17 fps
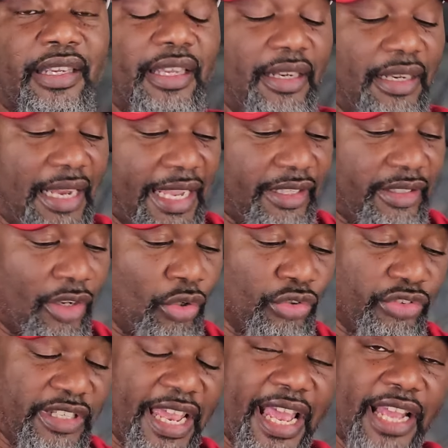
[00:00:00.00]
And like
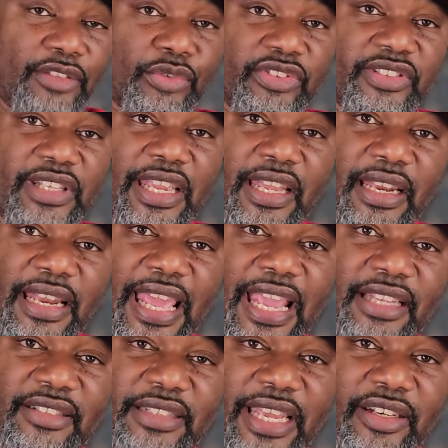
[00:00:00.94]
those guys were saying
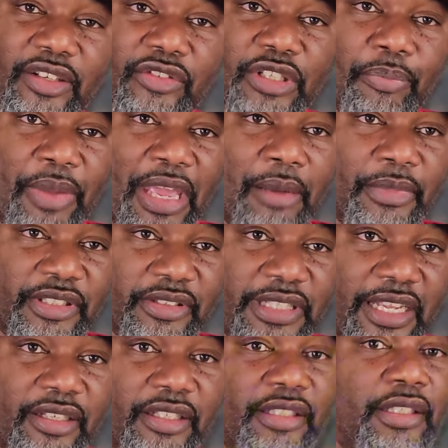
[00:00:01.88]
last night on the Bama
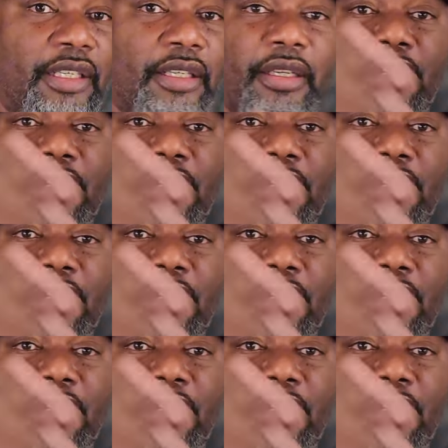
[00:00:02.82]
Standard,